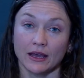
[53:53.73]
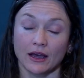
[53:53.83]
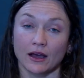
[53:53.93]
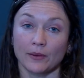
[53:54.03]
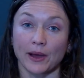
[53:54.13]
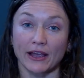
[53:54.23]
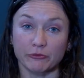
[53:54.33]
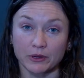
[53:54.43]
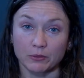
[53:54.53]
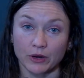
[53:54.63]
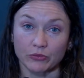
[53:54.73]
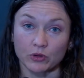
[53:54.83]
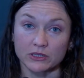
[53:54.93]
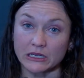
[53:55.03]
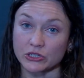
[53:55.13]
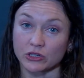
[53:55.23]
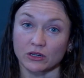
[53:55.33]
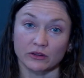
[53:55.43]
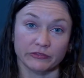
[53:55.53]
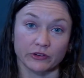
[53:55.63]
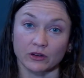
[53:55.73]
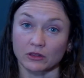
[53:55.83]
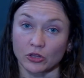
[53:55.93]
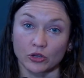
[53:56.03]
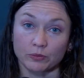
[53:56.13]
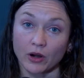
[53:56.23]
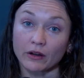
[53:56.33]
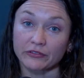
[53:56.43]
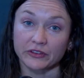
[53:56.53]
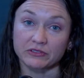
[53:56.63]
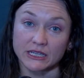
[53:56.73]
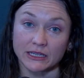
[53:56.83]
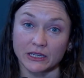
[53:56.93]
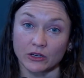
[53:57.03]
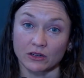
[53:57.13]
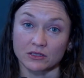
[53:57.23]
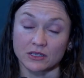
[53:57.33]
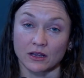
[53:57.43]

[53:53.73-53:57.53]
I've been a breathwork teacher for the good part of 15 years.